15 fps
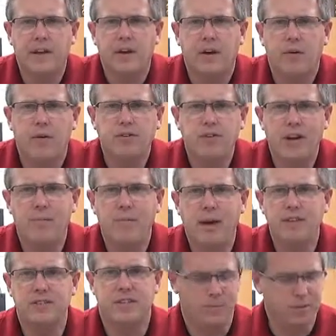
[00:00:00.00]
when we're trying to measure
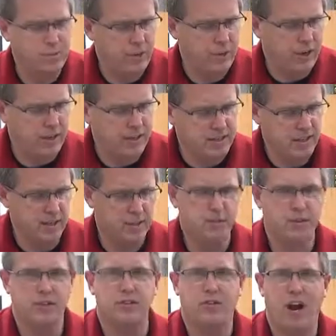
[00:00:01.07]
something, it's pretty easy. Usually we
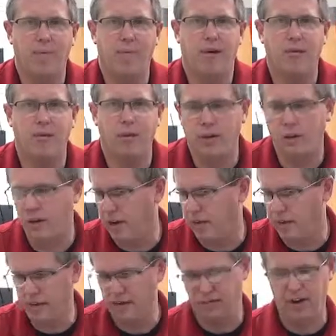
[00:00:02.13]
just grab our ruler and we
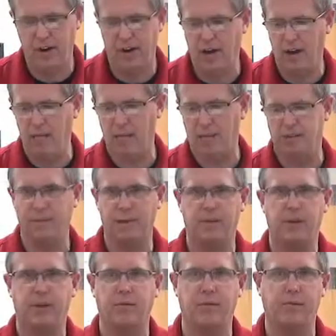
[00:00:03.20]
can figure out how big
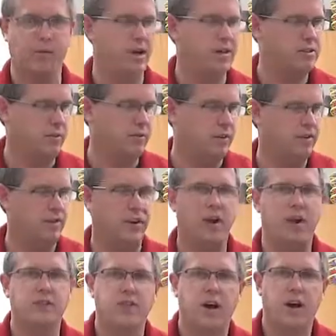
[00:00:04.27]
something, we can measure it, we can figure out how
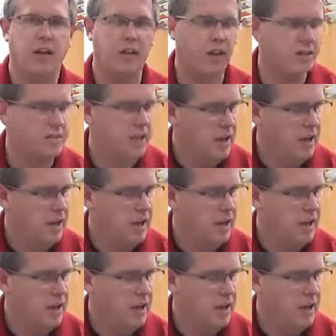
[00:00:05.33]
tall it is.